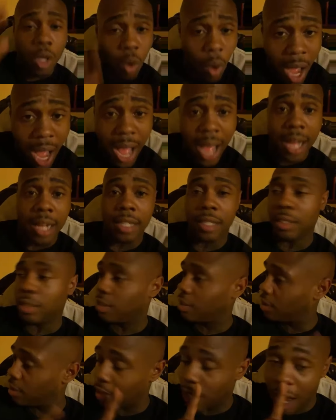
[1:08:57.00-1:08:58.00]
quiet.
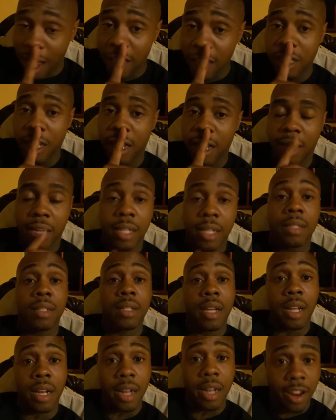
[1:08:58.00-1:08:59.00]
Cállate.
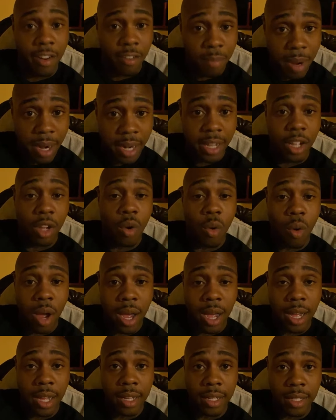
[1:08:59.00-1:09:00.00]
Everybody get
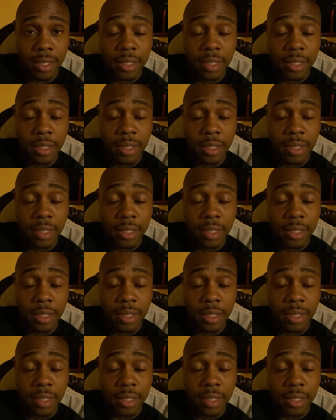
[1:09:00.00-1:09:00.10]
quiet.